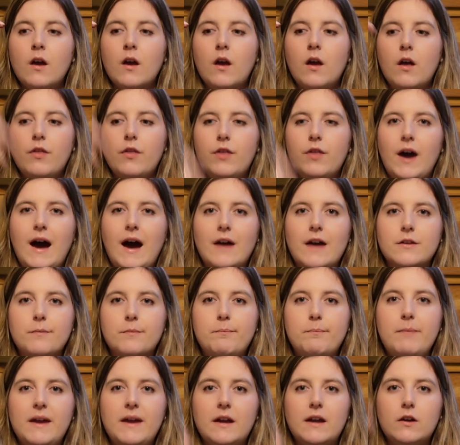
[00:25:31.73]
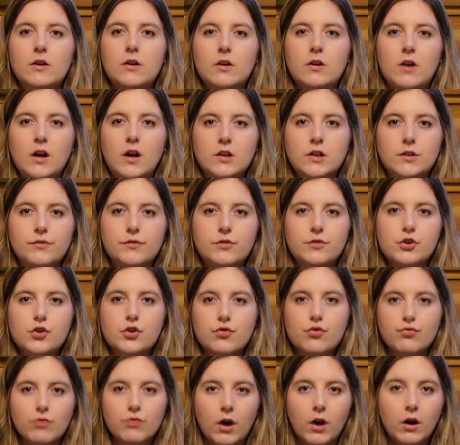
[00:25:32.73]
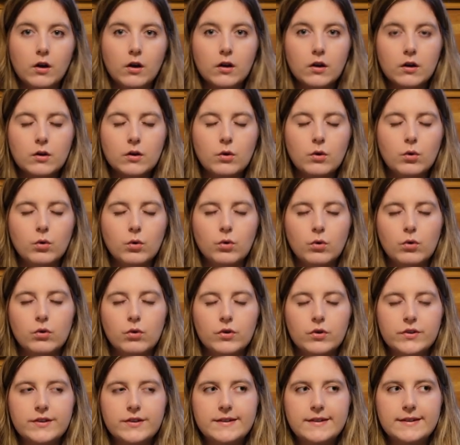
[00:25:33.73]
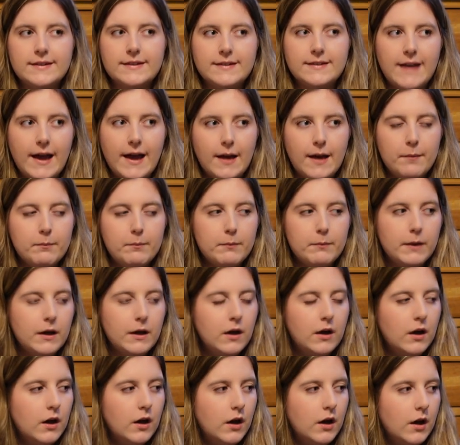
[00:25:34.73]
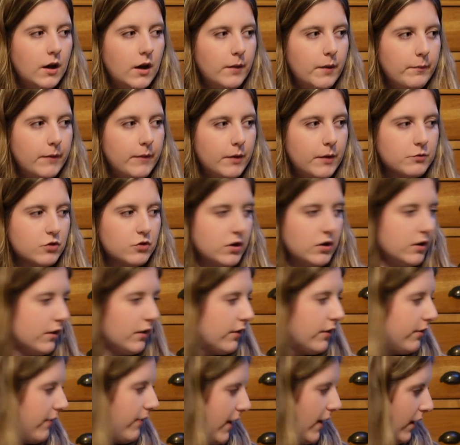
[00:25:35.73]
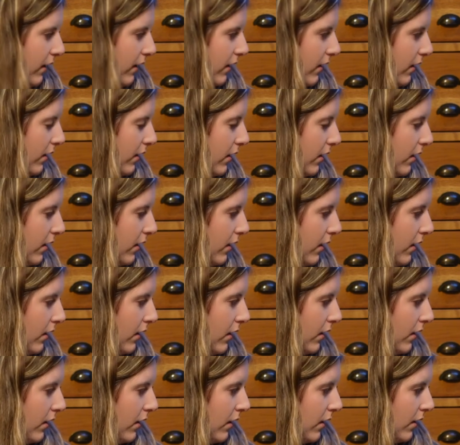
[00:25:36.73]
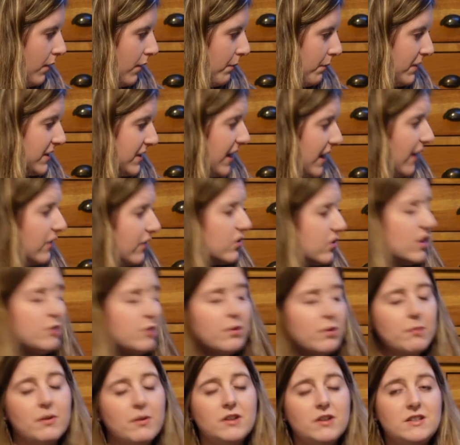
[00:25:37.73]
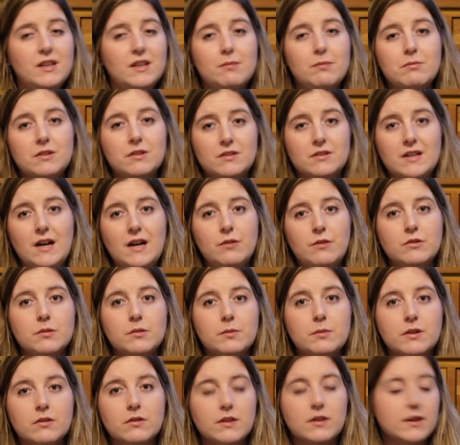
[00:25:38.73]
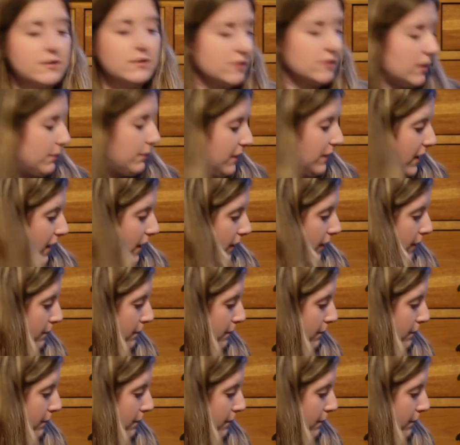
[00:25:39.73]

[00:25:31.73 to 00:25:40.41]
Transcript: that had a big kind of trunk or stem. I'm trying to think. Potentially with my Dean McDowell, to be honest. I mean, at the